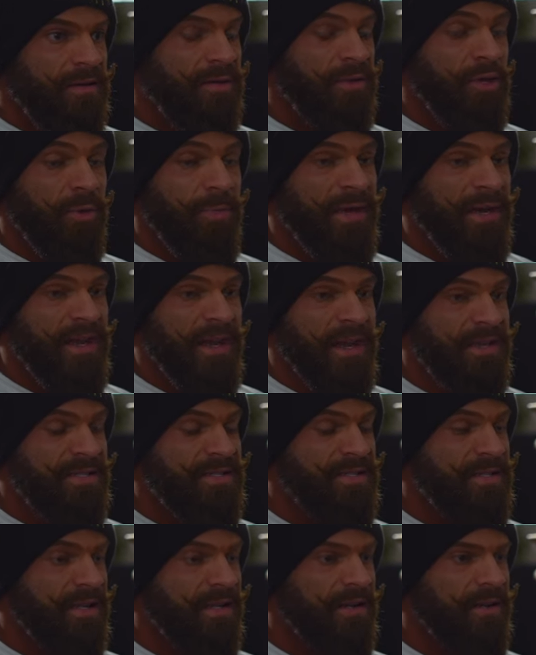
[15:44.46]
Nobody has
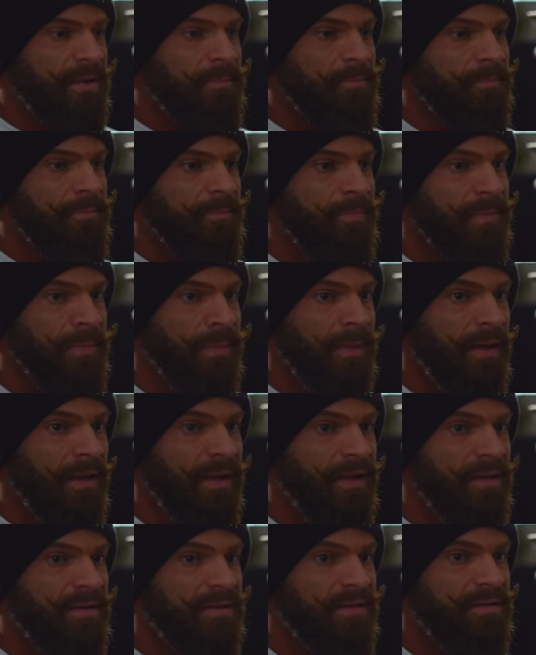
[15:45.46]
seen him,
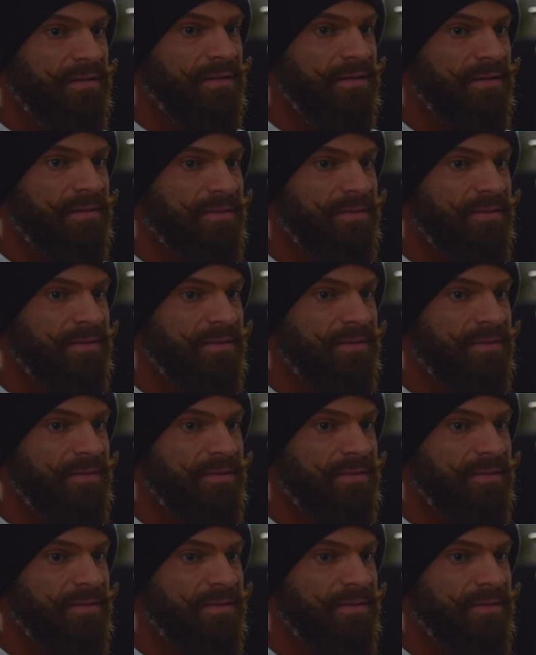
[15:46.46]
and